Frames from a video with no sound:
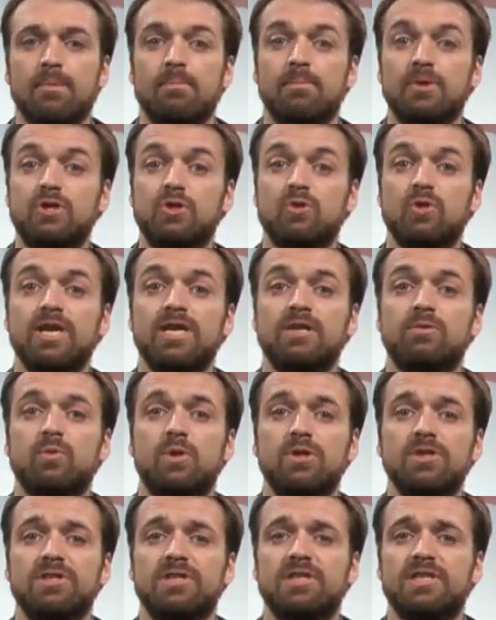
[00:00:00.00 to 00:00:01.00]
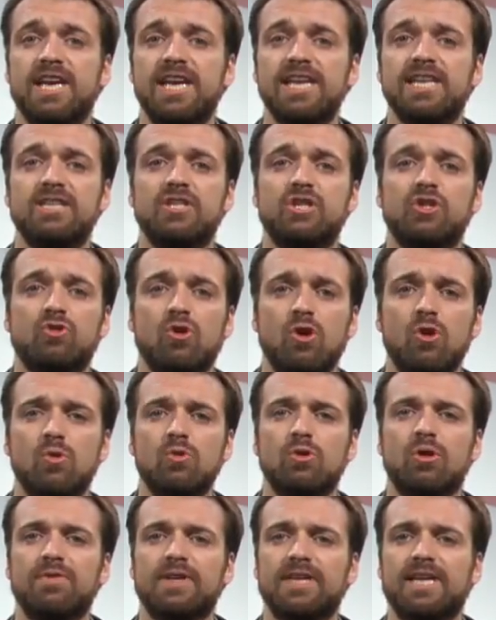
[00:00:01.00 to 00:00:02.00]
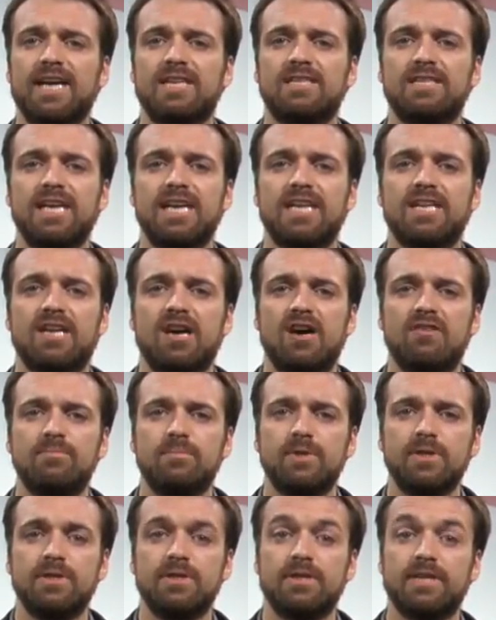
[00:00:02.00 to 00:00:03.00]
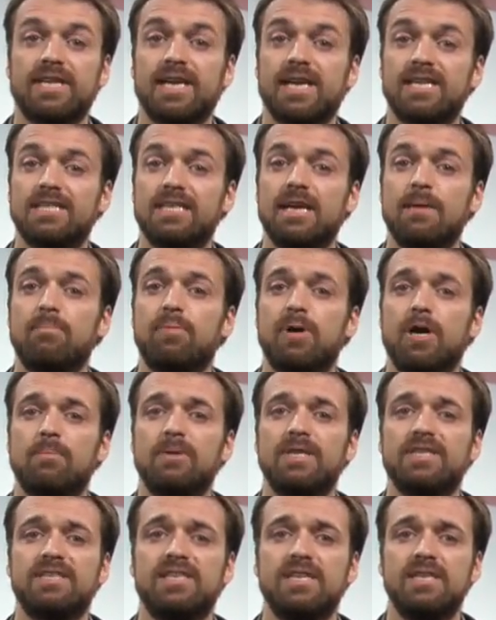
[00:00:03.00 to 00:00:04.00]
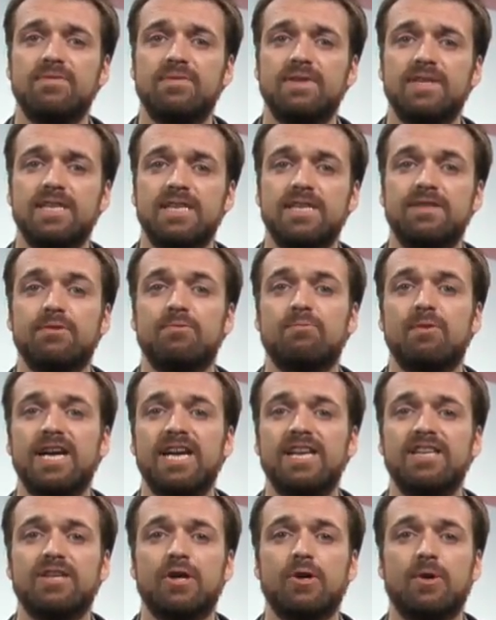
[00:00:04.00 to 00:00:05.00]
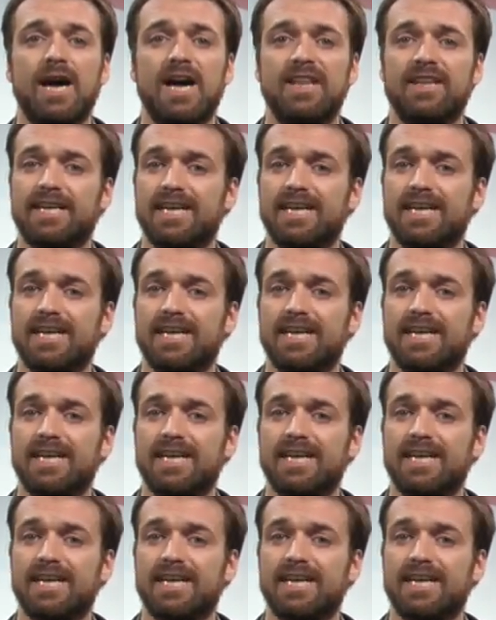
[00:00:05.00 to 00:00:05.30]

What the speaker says: Madrid wants to take control of the Catalan government, the Catalan public TV, the radio, and